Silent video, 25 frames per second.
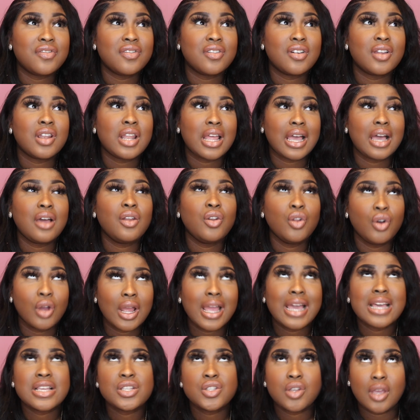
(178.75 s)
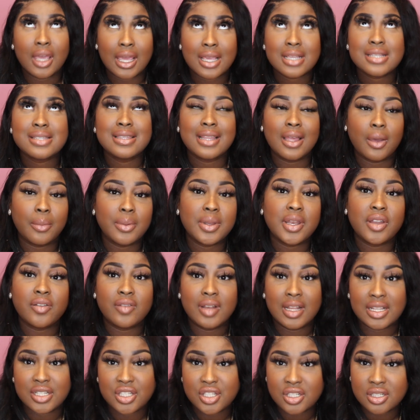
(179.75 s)
How long has your ex now been in a
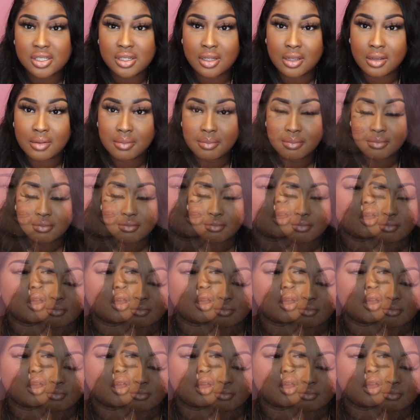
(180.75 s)
relationship?